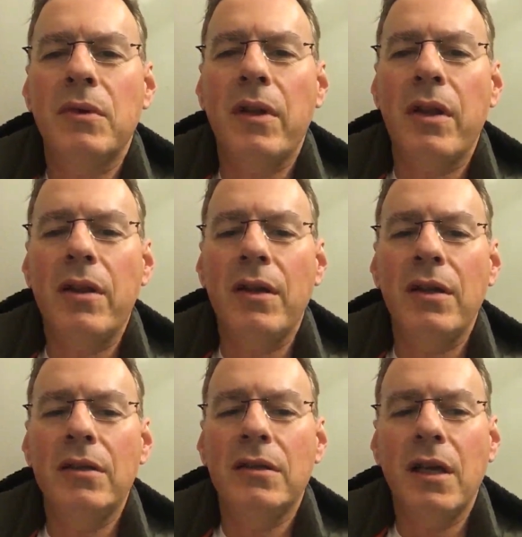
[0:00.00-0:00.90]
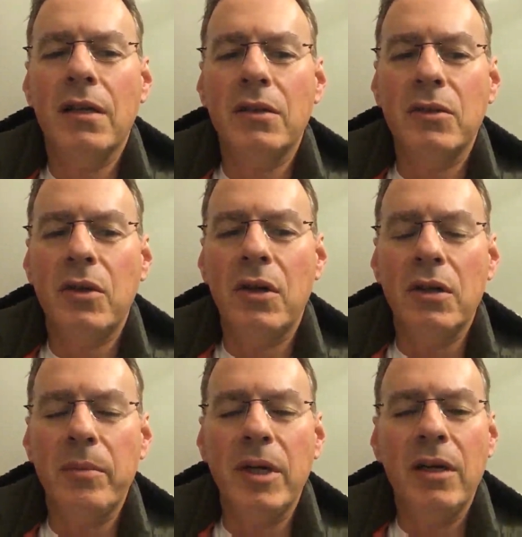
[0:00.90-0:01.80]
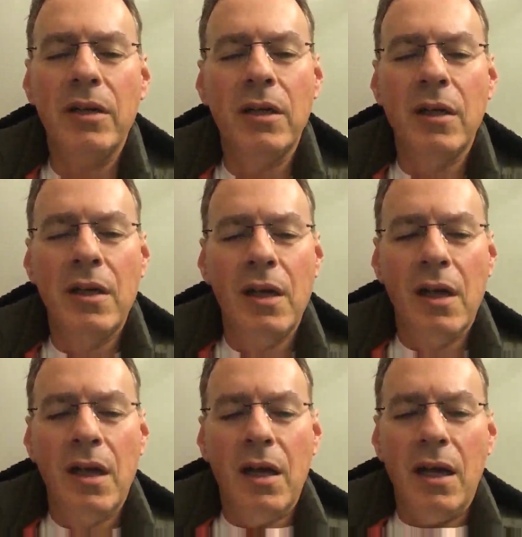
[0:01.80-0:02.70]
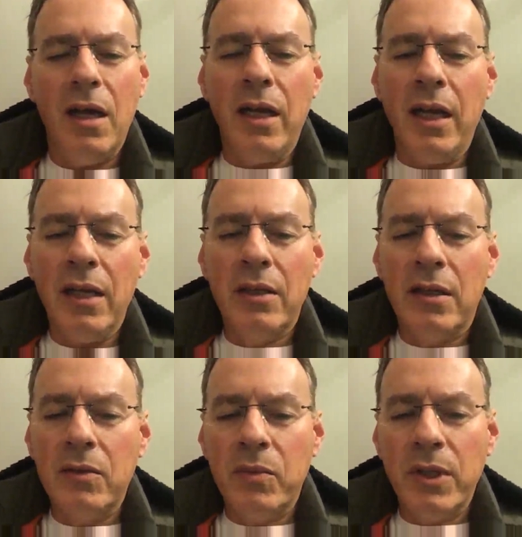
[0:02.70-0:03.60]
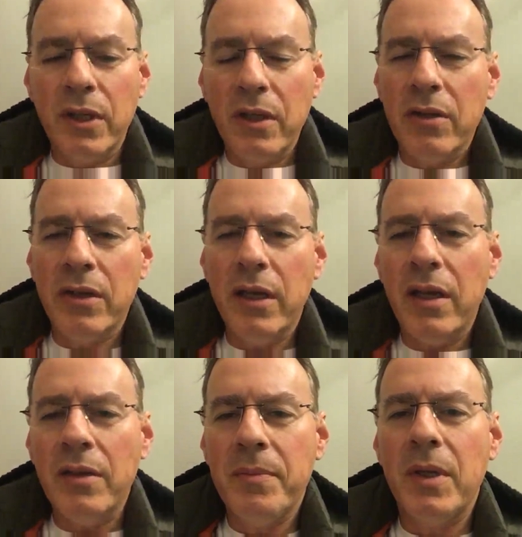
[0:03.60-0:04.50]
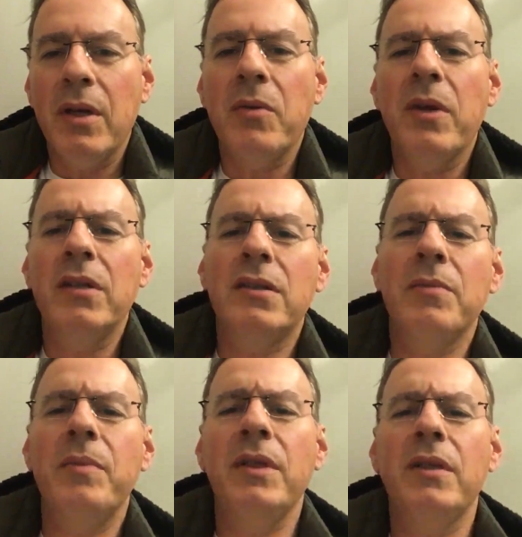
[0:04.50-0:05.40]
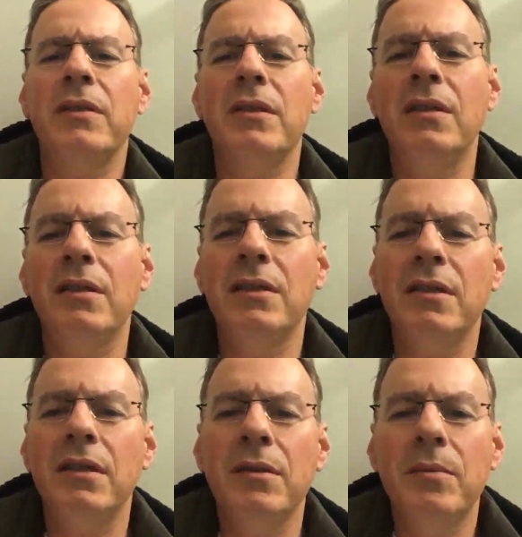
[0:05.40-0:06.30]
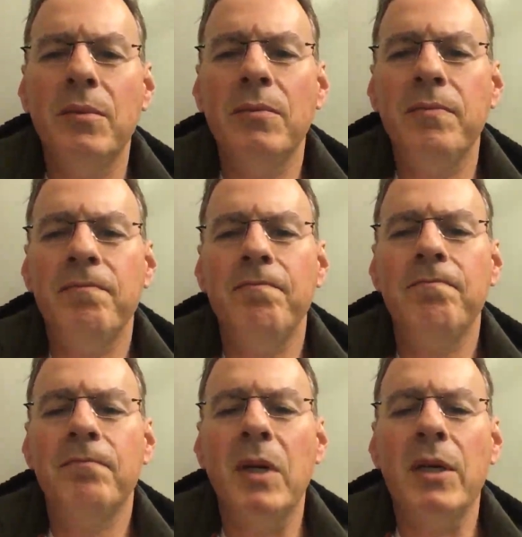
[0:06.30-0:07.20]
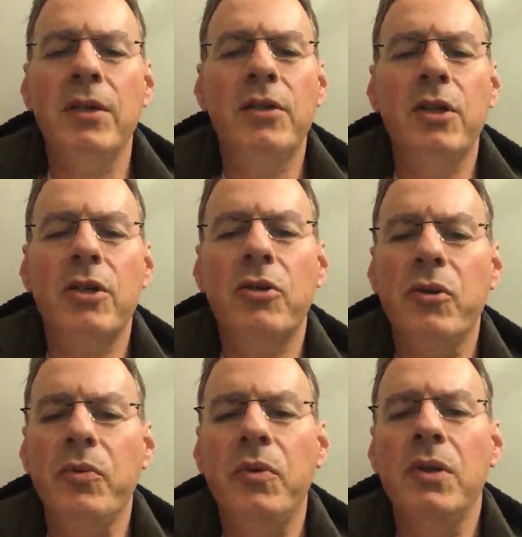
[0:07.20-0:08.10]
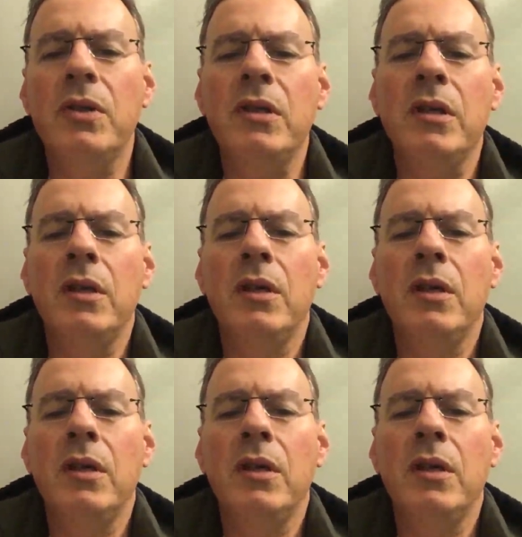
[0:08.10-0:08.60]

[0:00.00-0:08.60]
Nothing exact to talk about. I had done one the other day, but I erased it because it didn't seem my conjecturing was